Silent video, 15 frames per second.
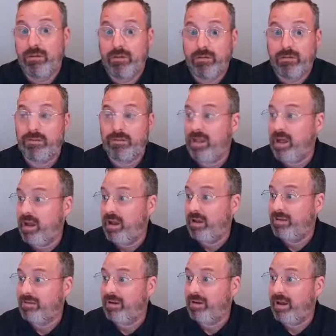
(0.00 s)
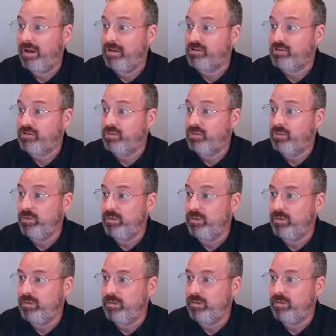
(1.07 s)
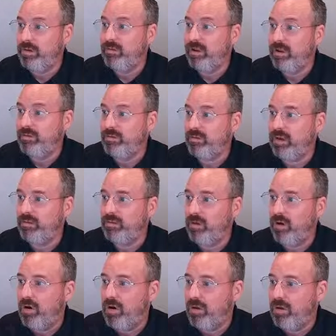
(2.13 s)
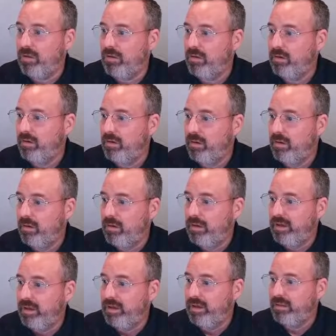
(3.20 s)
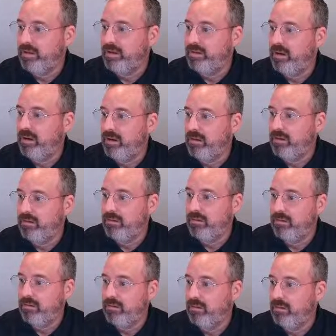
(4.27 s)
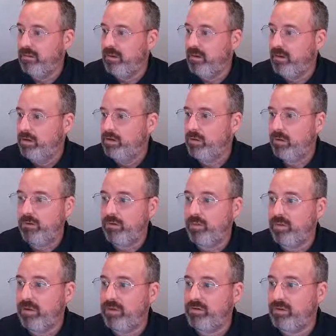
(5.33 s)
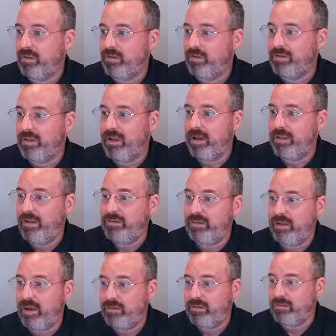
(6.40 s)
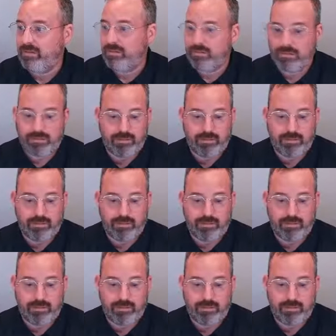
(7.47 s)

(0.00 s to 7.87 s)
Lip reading: slides, I can just leave it as all and click done. Do you want to replace all the slides? Yes.